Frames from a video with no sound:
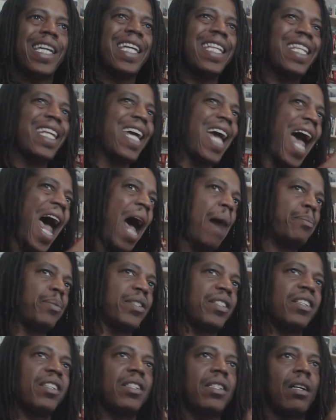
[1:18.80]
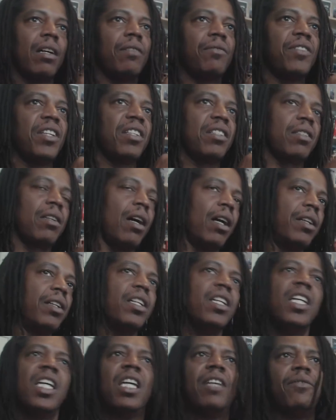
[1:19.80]
in the absence of the sun.
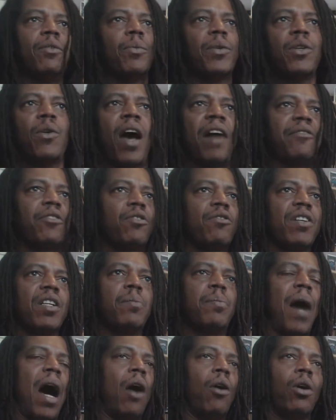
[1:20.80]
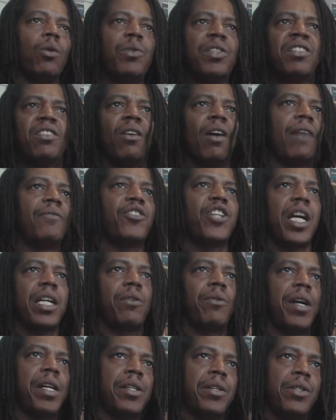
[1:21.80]
Even when you have grid power, we still have
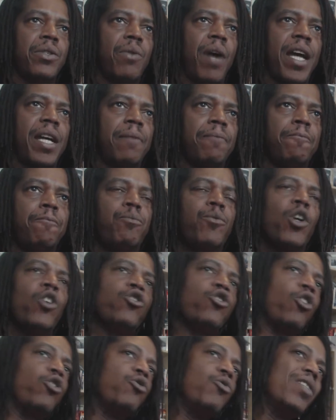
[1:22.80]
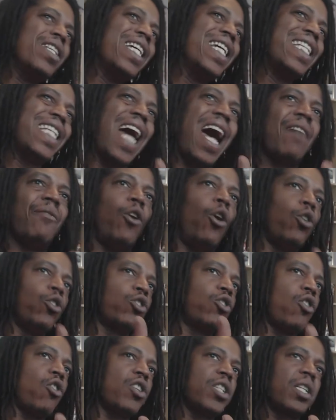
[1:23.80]
generators, right? So you need to have
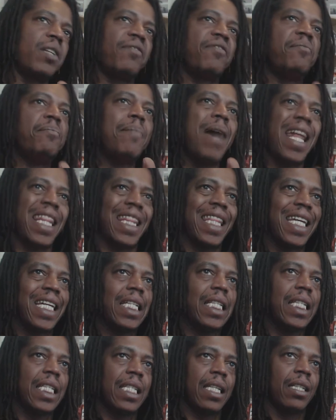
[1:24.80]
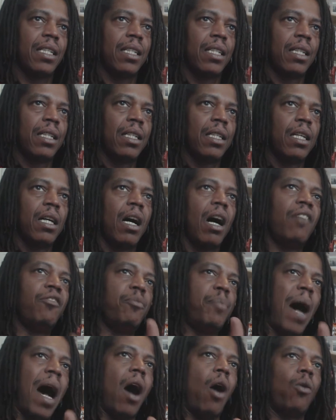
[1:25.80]
alternative methods
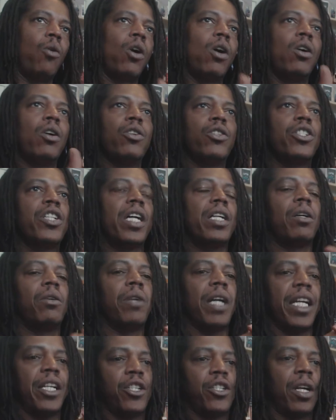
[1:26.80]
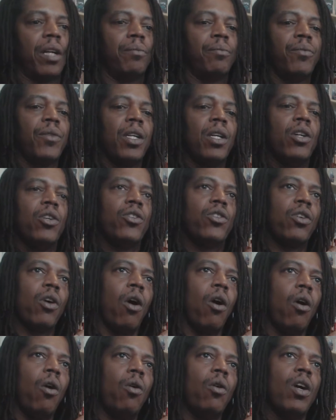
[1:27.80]
of power generation.
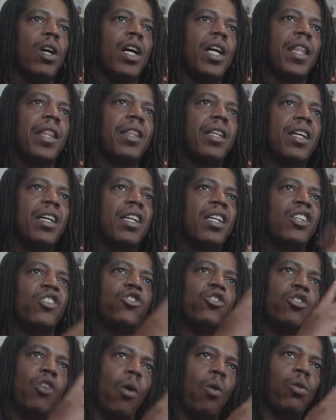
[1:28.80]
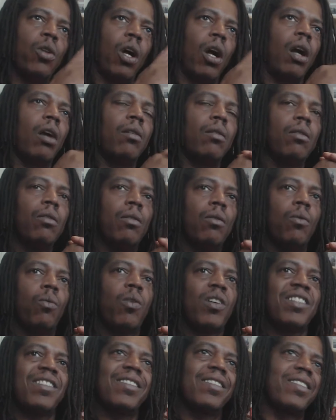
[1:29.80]
So the solar
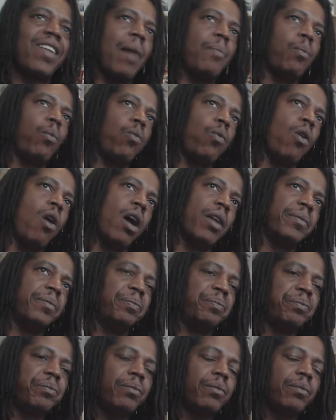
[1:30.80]
was step one.